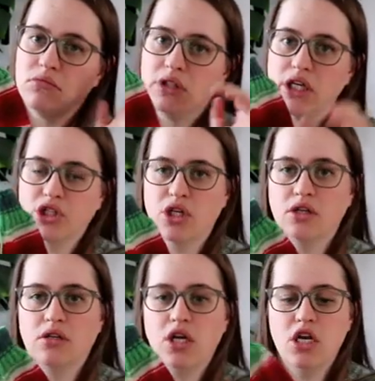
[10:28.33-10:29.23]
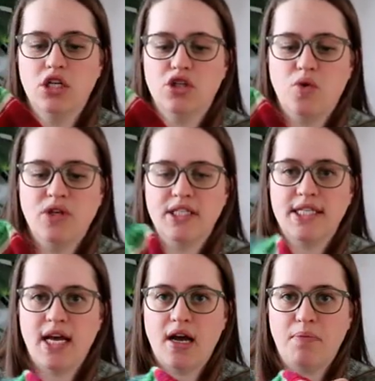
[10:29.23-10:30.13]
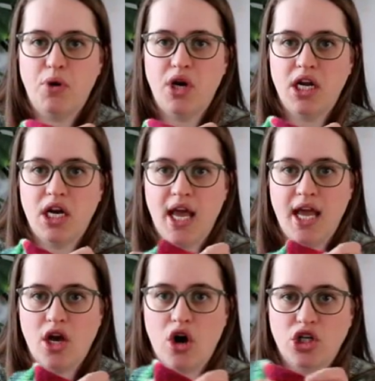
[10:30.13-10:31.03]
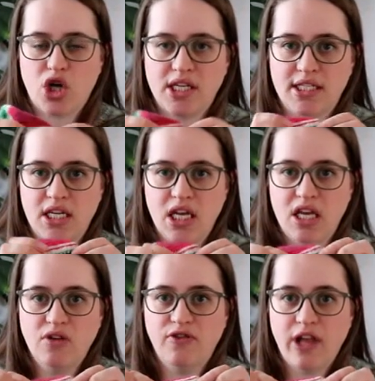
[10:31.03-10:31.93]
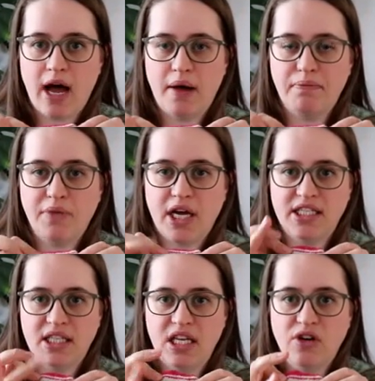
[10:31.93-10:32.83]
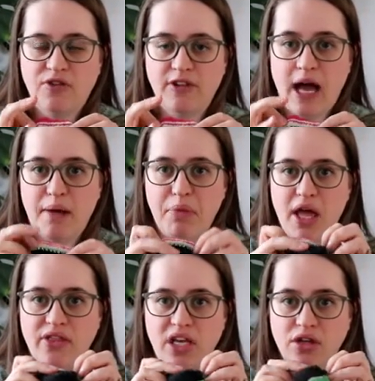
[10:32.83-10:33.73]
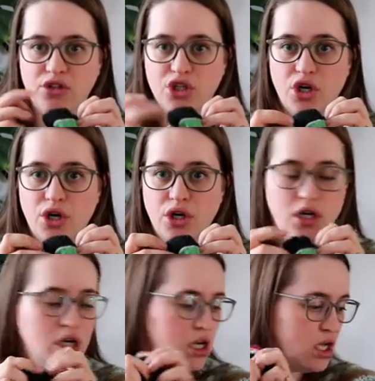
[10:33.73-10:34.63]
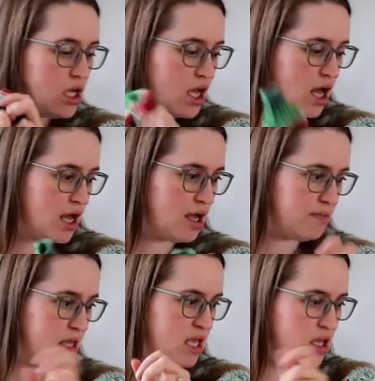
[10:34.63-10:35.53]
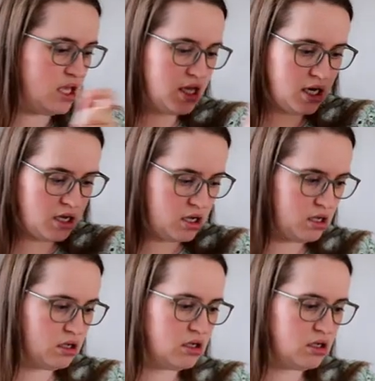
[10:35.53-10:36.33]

tangent. So instead I put in a contrasting heel flap. I did the heel flap and the heel turn in